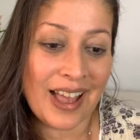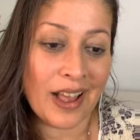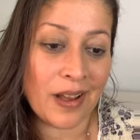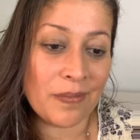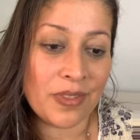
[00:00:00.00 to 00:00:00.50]

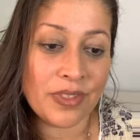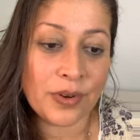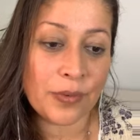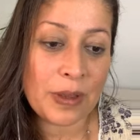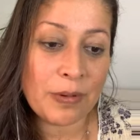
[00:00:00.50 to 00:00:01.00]
Um,
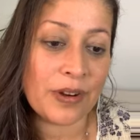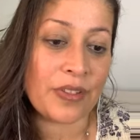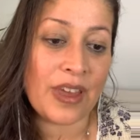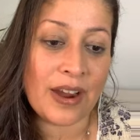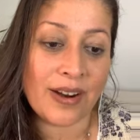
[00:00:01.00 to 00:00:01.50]
the
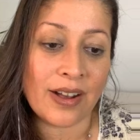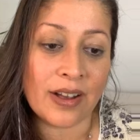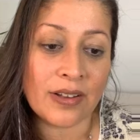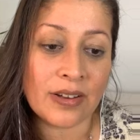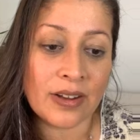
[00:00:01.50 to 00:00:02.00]
rebirth
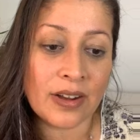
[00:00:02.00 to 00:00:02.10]
era